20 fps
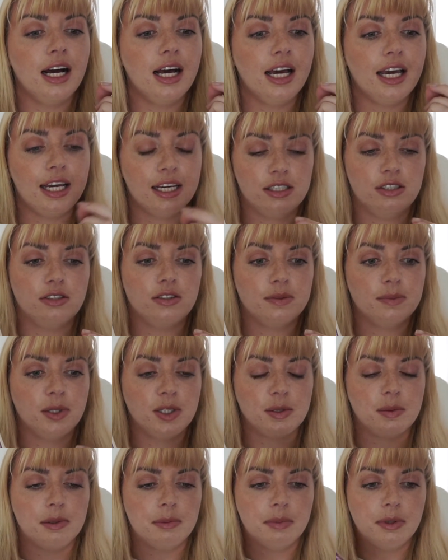handles
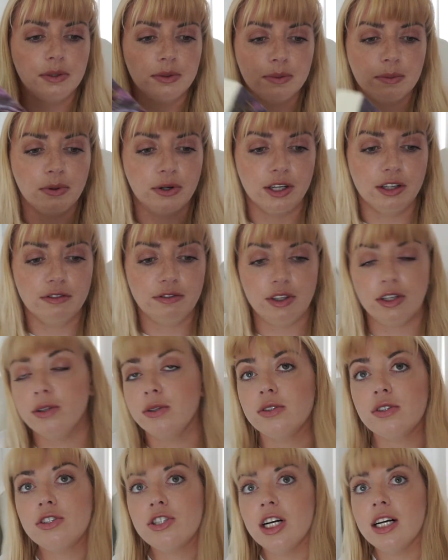multiple po point of
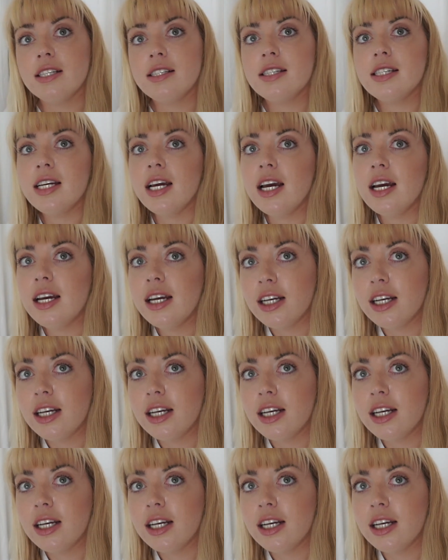views just